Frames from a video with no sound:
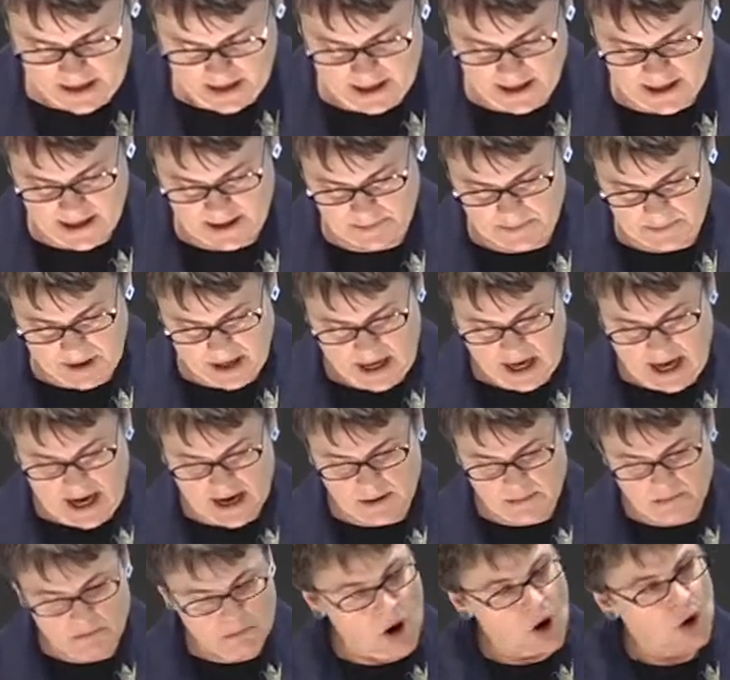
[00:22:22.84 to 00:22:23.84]
Um,
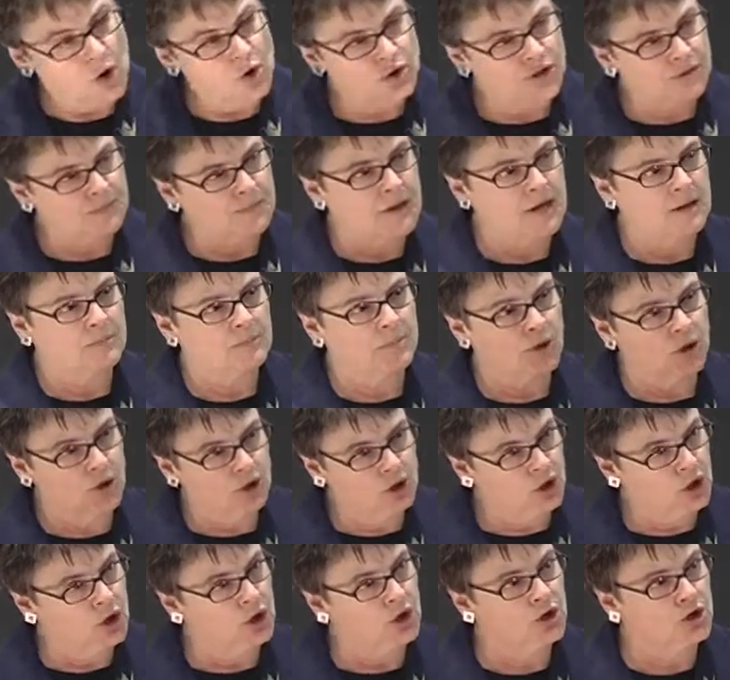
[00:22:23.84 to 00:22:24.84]
and most people
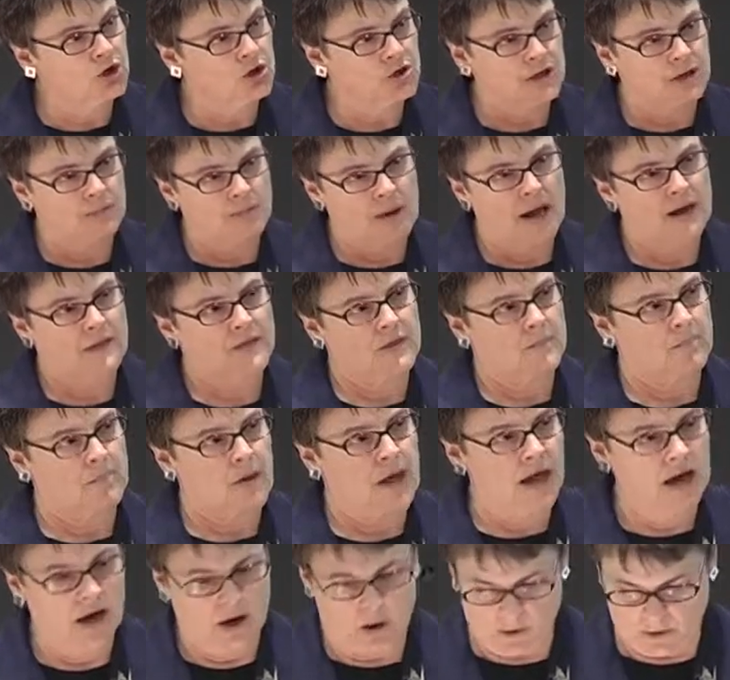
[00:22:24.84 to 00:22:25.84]
learned about the
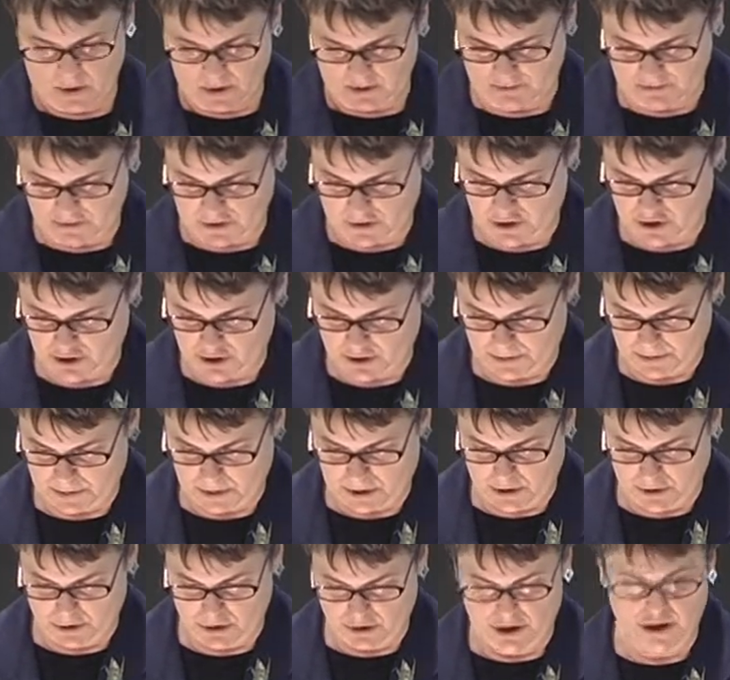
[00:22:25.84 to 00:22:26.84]
power of virginal
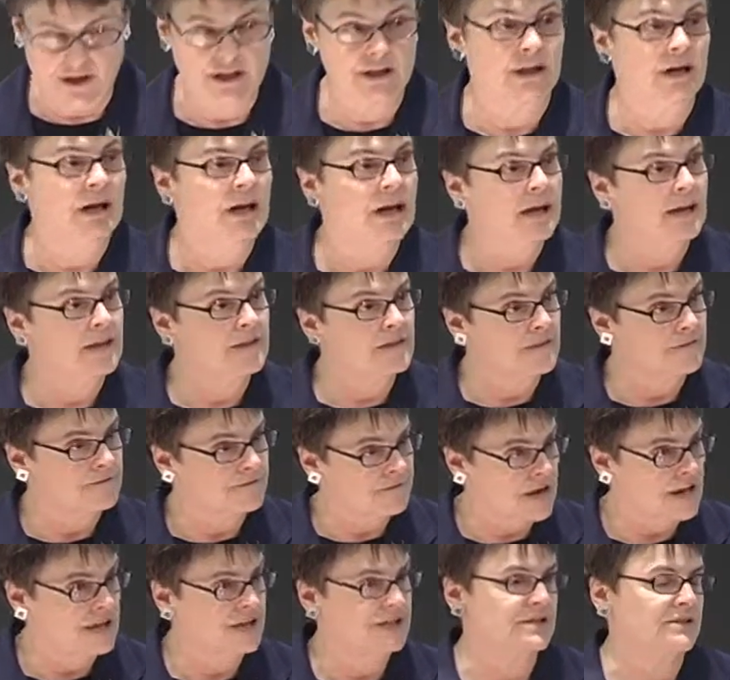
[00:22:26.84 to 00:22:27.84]
purity in the
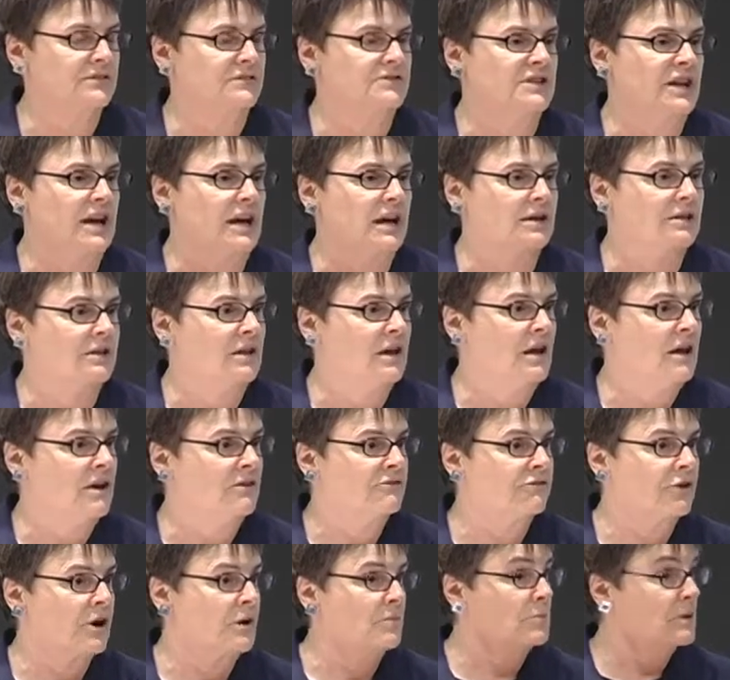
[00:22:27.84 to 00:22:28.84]
face of death
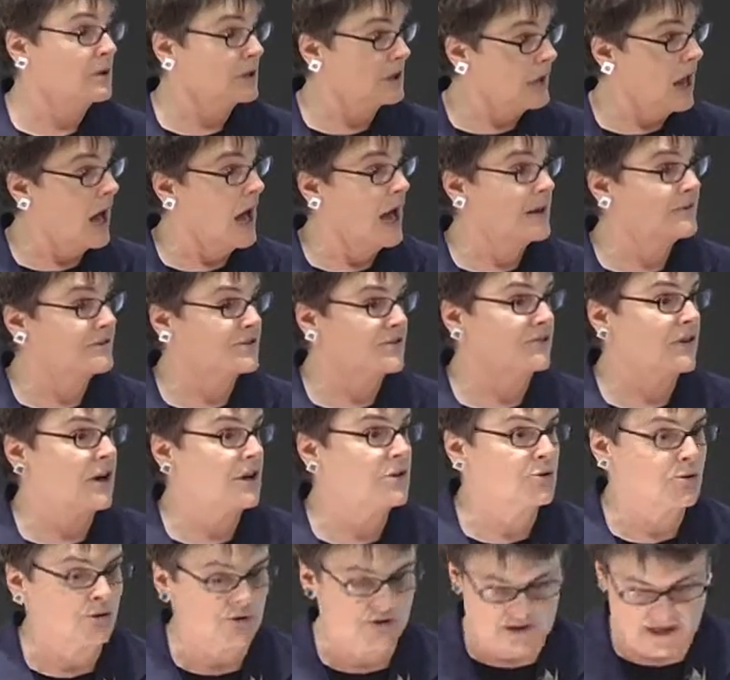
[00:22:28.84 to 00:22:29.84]
from the lives of
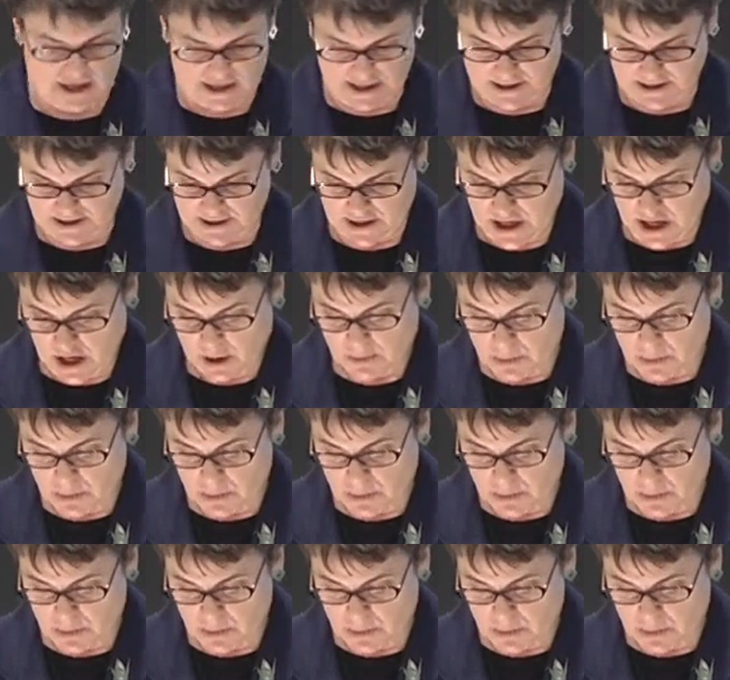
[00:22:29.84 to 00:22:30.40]
other saints,